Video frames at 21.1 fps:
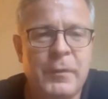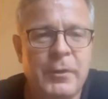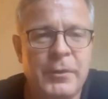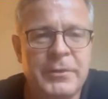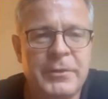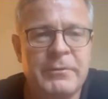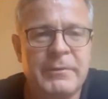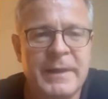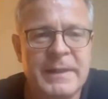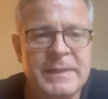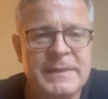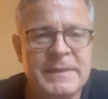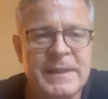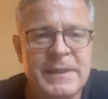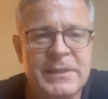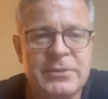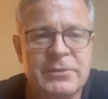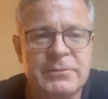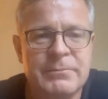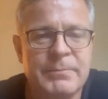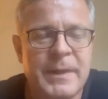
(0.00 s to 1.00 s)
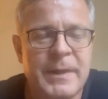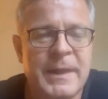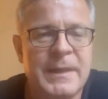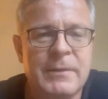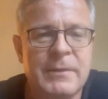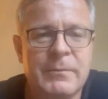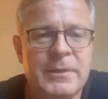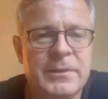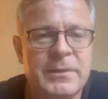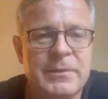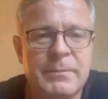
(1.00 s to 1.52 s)
authorization by
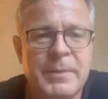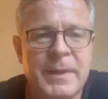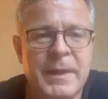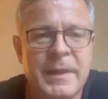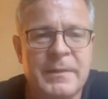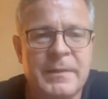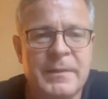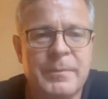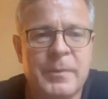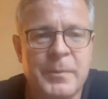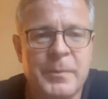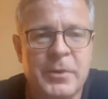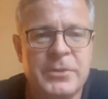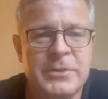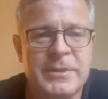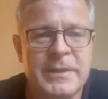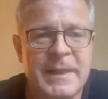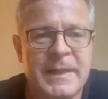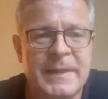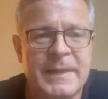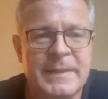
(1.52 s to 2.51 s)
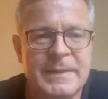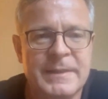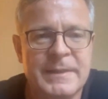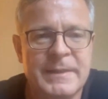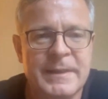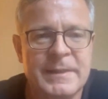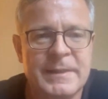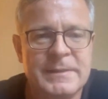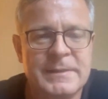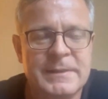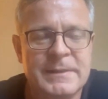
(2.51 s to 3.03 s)
anyone to apply the proportionality
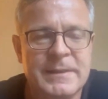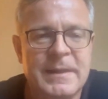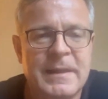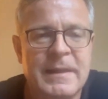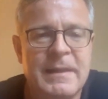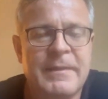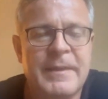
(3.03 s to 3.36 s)
test,